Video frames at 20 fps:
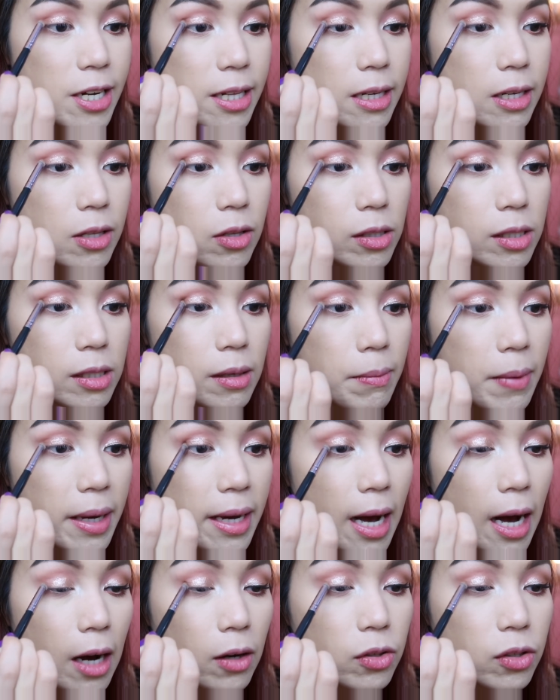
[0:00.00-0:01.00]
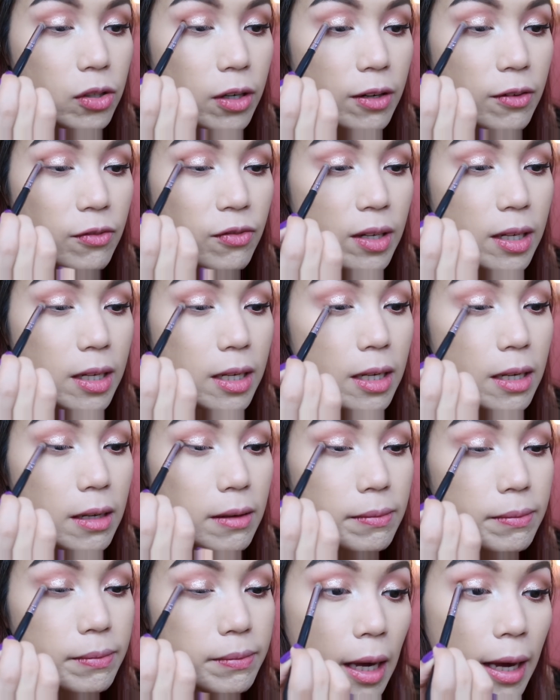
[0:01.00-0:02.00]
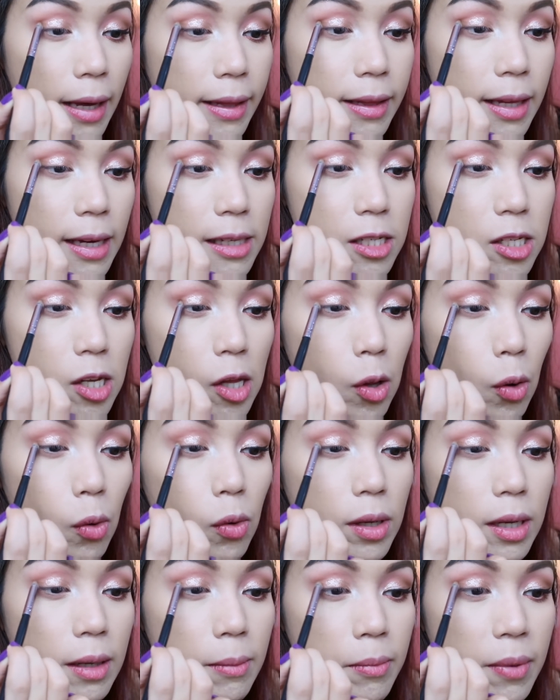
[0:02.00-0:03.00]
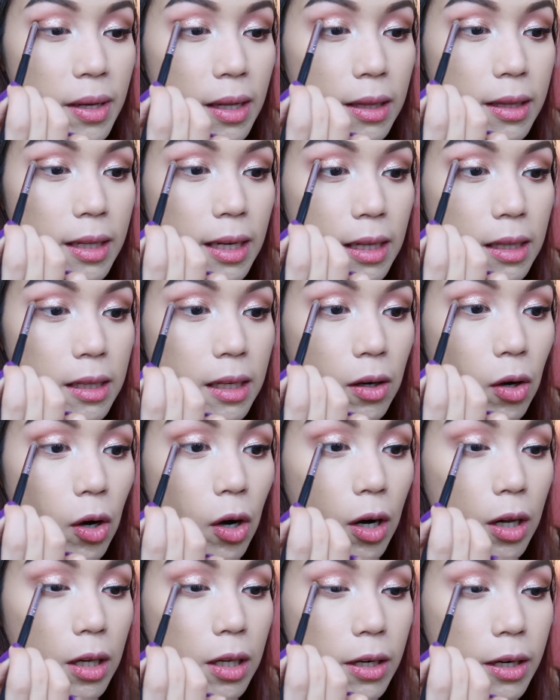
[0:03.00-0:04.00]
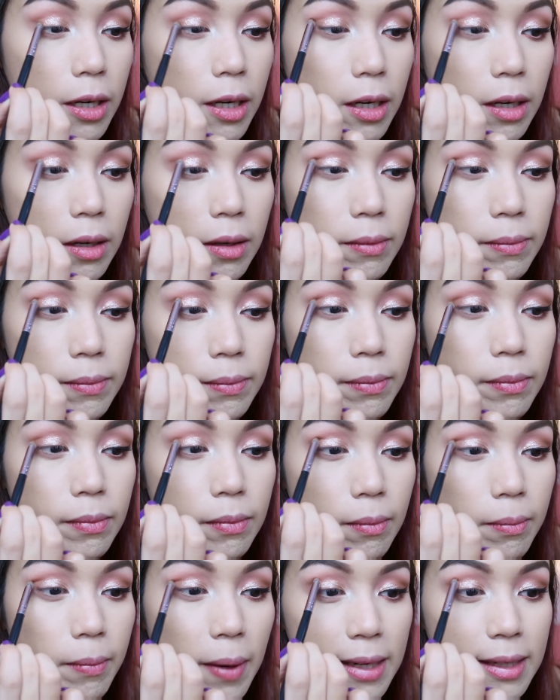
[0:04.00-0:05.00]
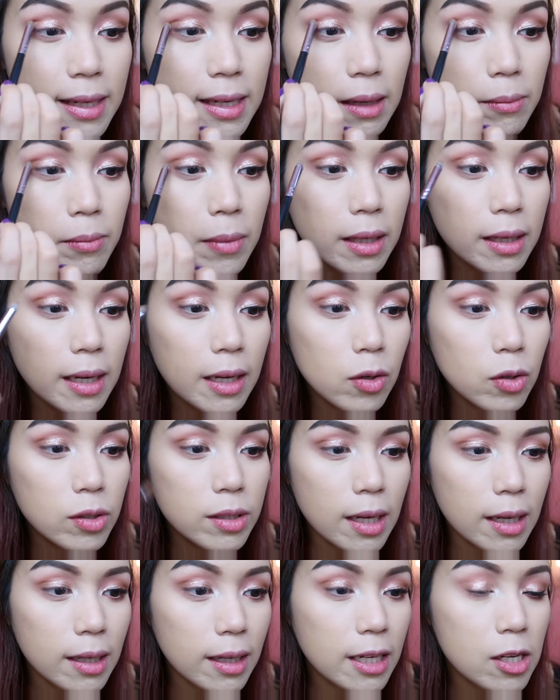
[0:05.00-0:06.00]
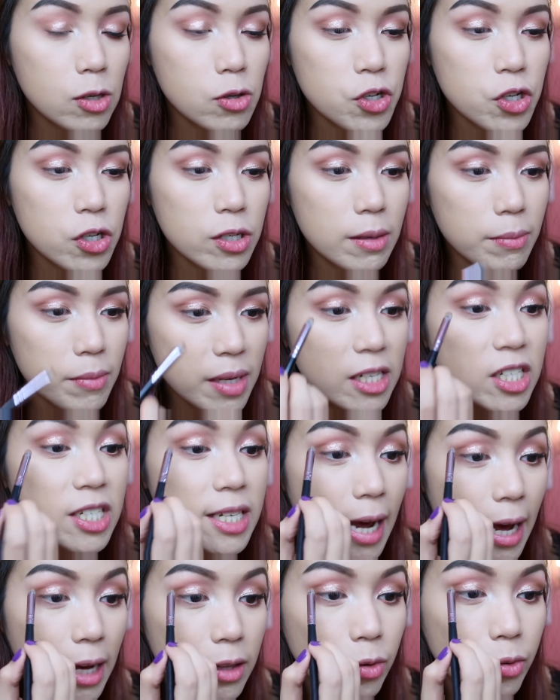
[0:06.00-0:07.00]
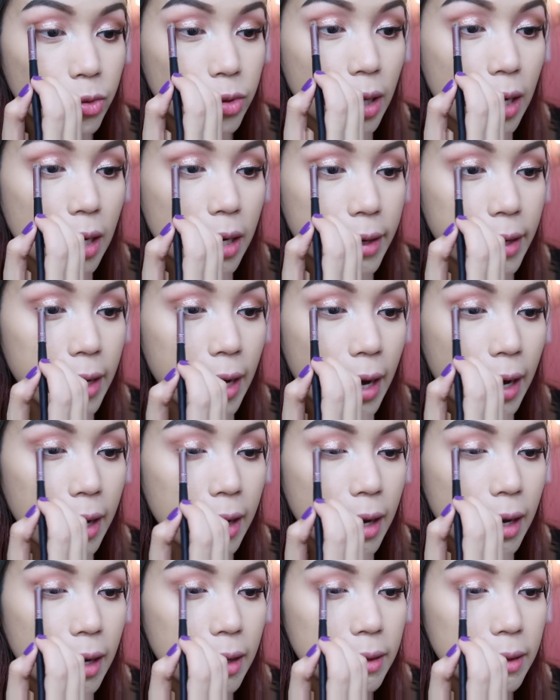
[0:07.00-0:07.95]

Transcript: siya dito sa my outer V. And then slowly building the color para lang magkaroon ng illusion na may shadow talaga.